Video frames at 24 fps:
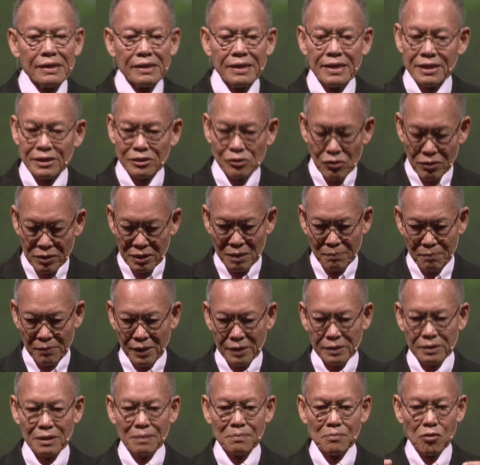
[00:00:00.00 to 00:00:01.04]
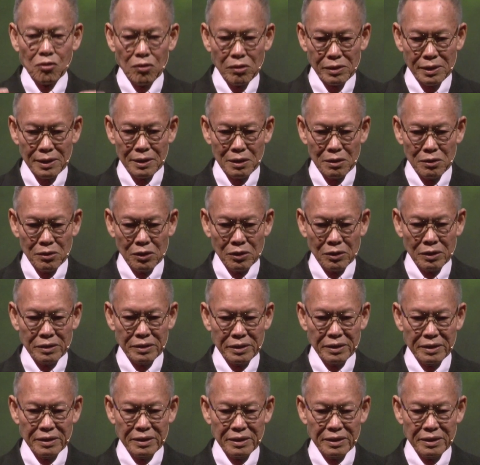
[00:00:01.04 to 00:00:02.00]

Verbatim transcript: he's talking about the moral law,